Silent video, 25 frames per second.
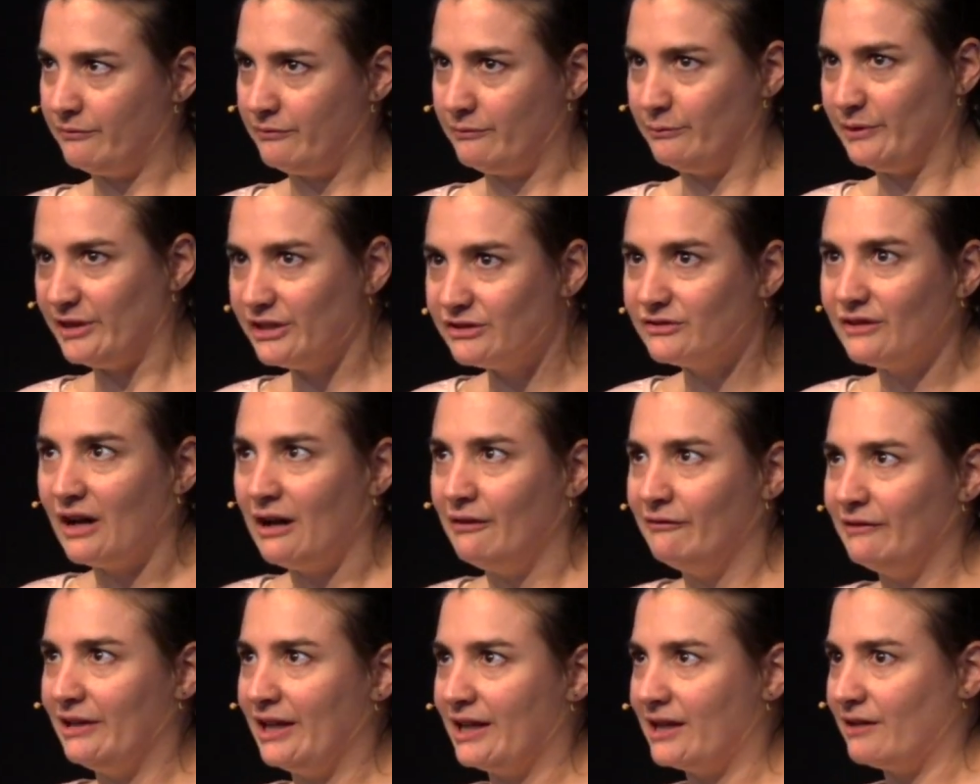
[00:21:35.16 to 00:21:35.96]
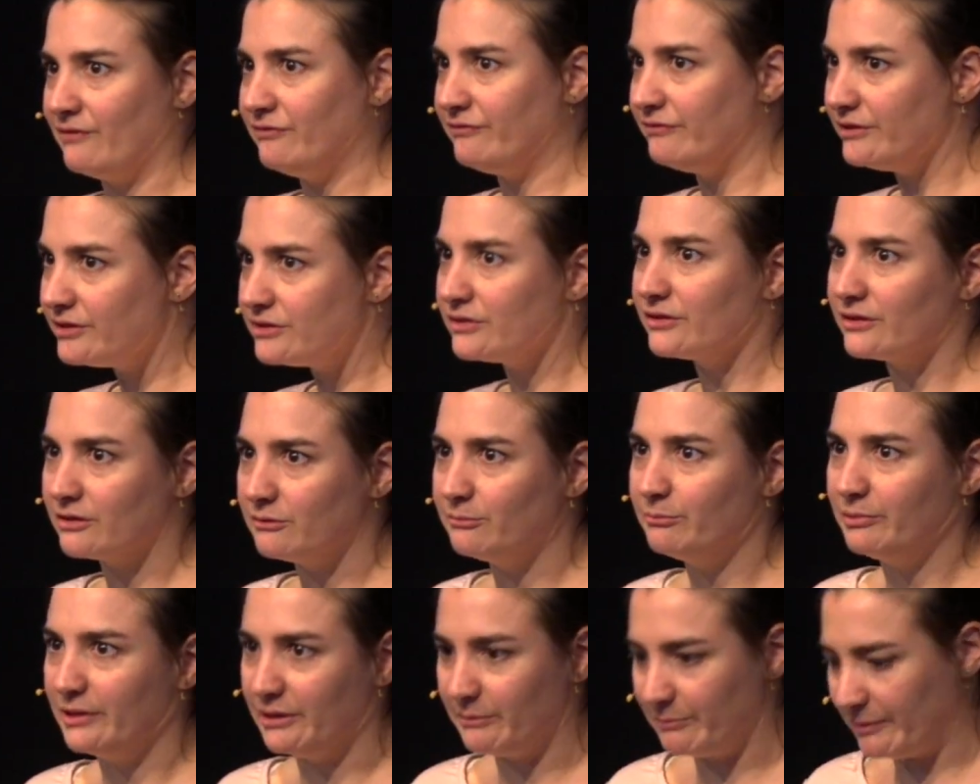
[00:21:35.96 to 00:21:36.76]
need to have a
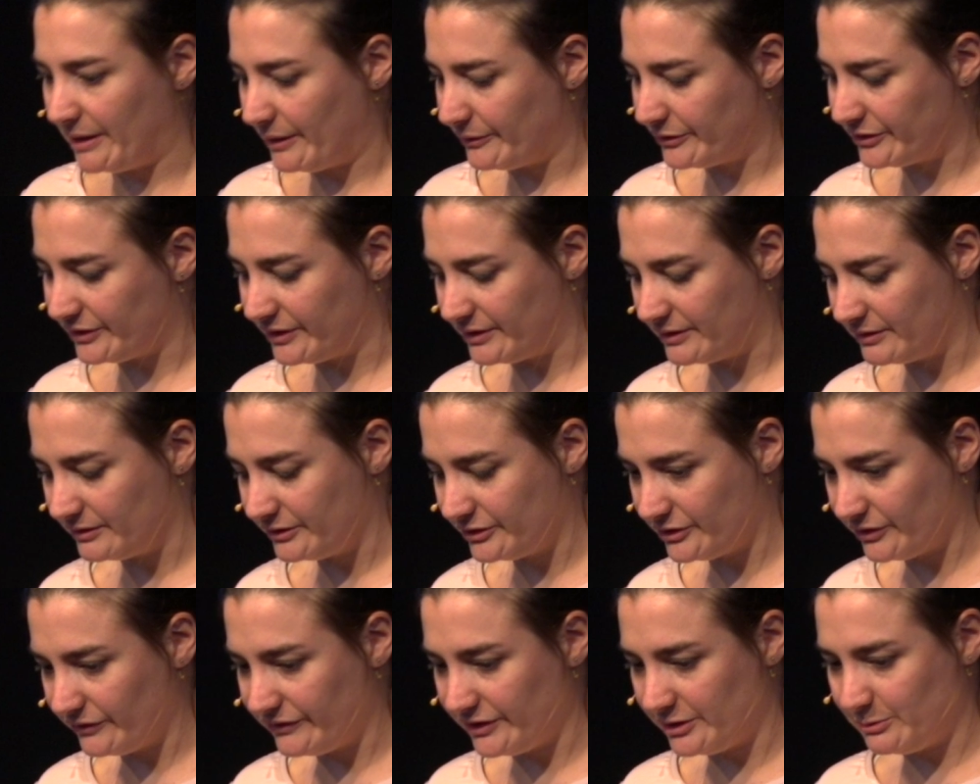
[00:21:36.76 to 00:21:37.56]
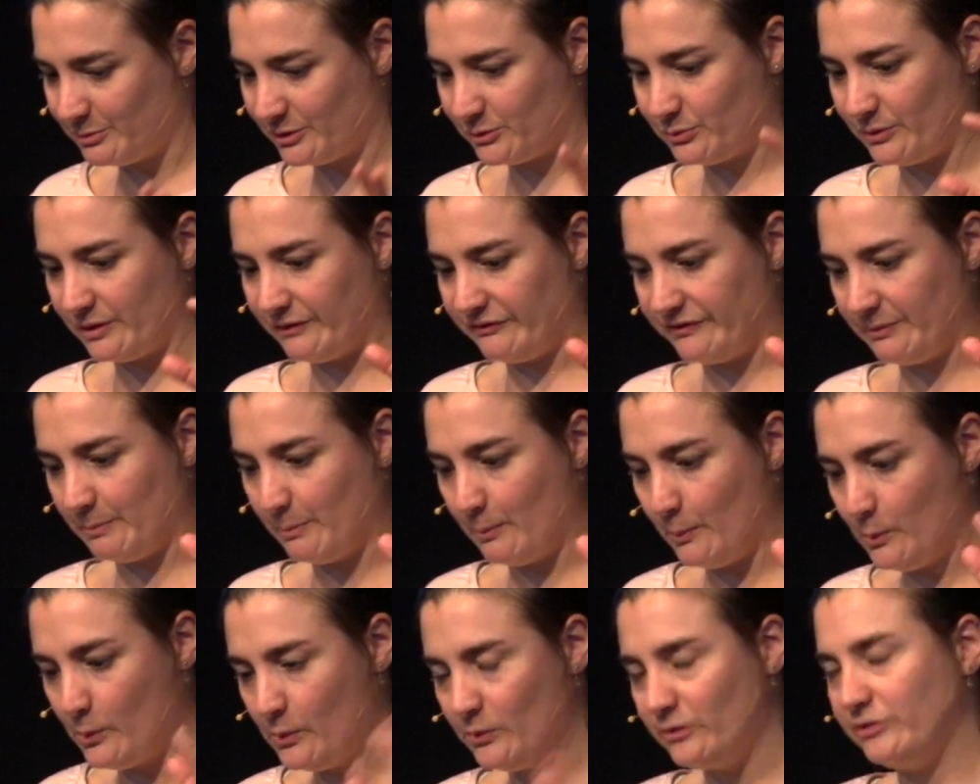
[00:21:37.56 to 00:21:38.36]
feature-complete browser. So this was one of the
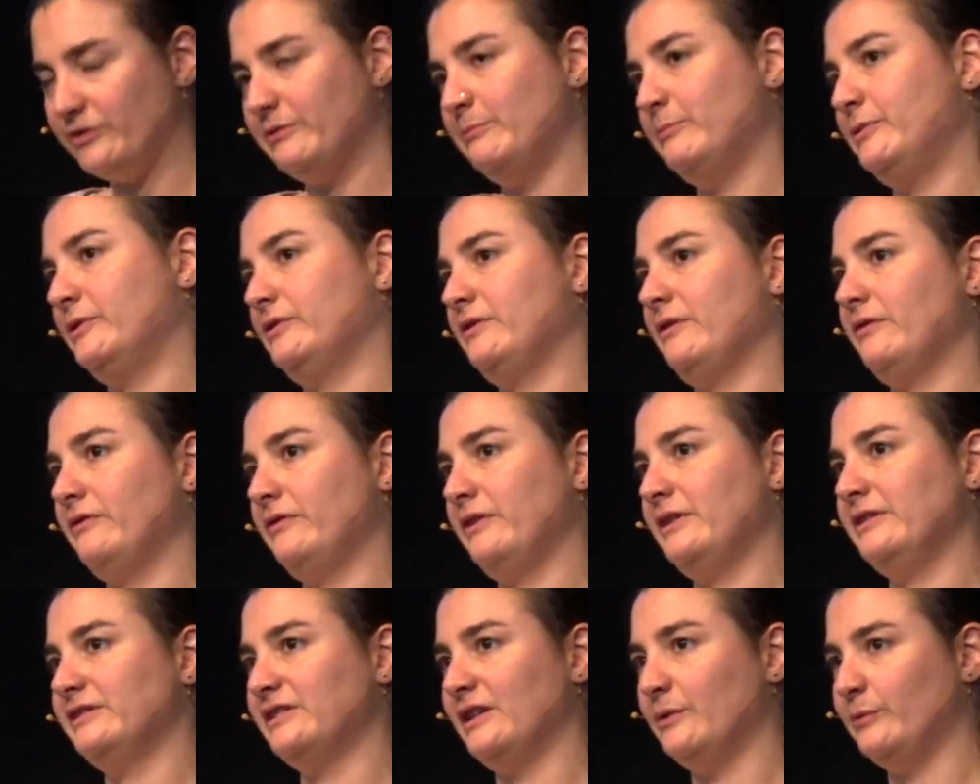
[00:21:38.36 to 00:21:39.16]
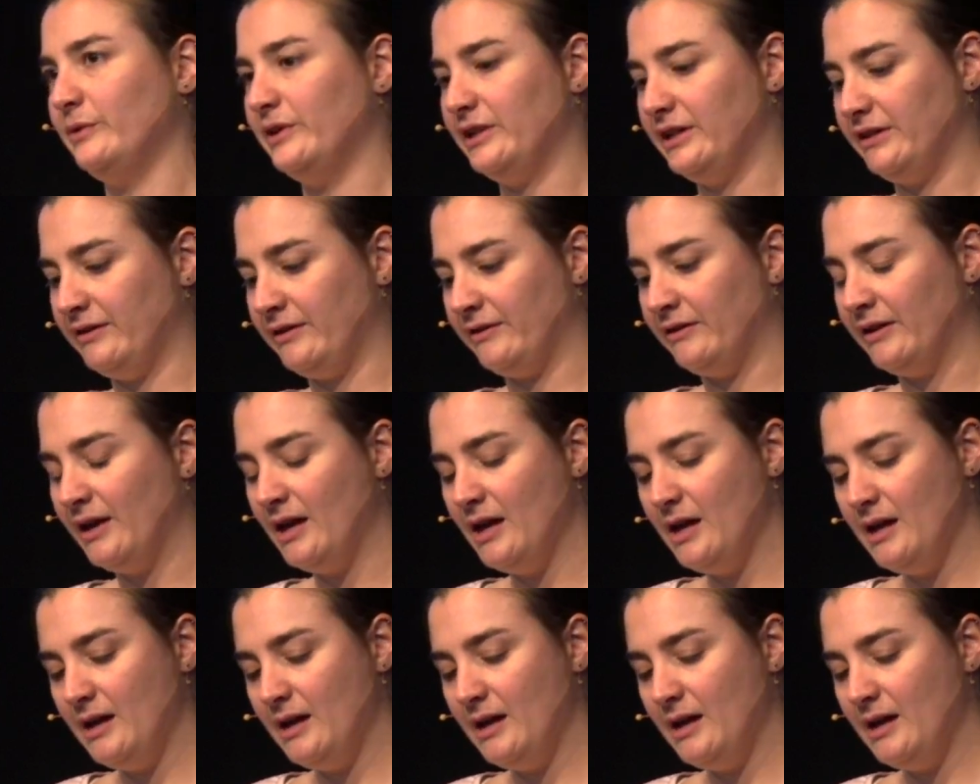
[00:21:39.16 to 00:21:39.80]
most important things that we needed.